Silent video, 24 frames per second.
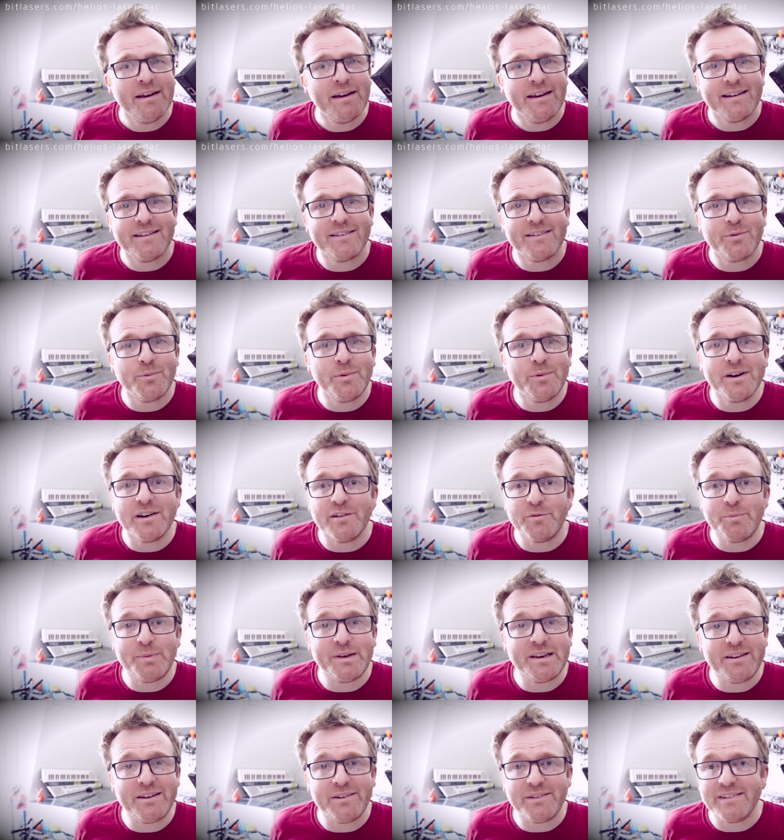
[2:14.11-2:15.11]
It's the one I've
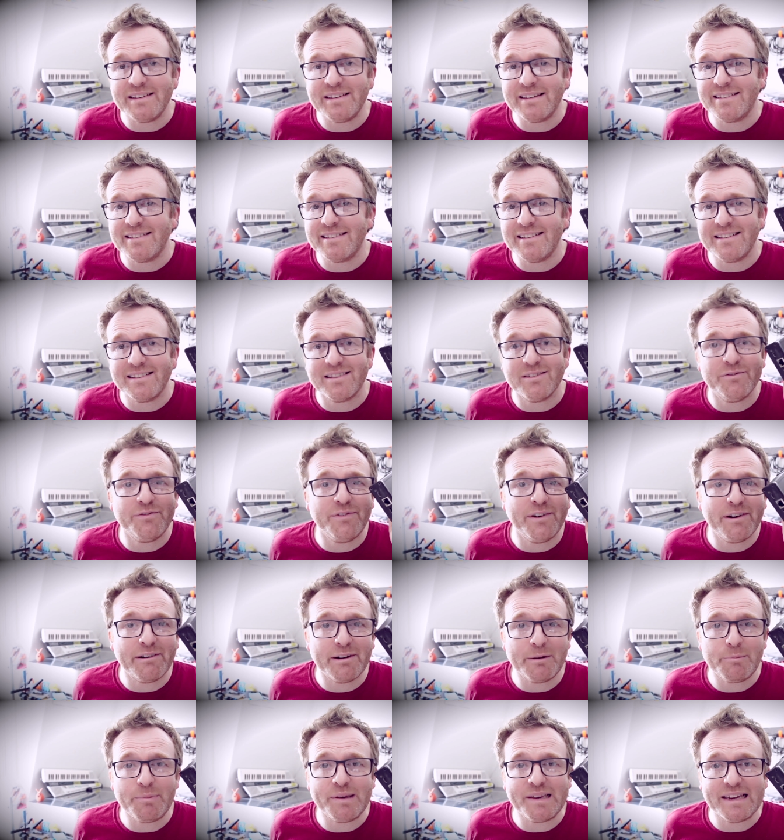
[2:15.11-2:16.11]
been using since the
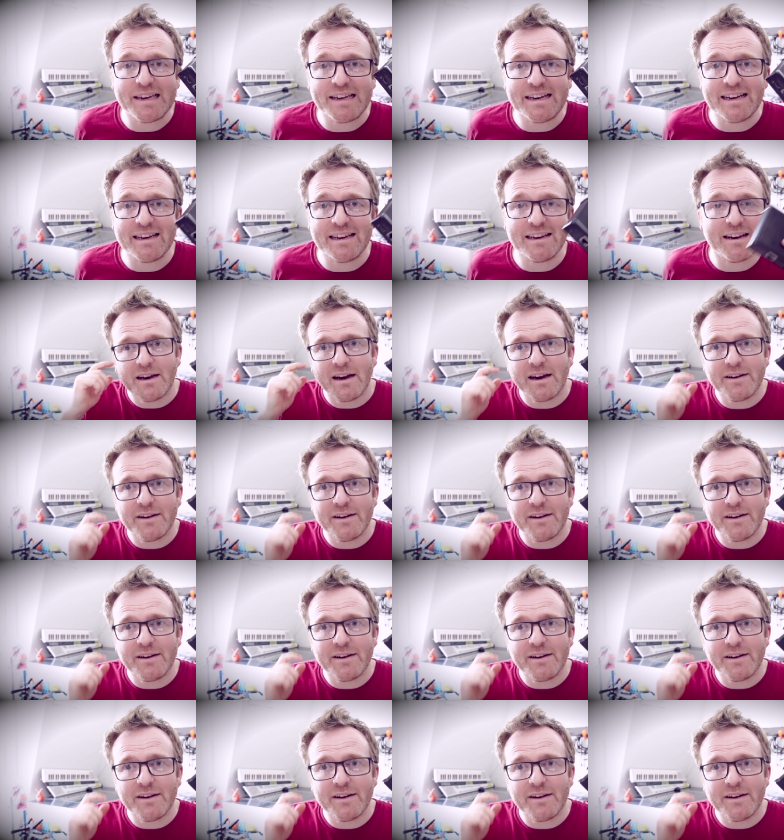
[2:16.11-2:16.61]
very beginning.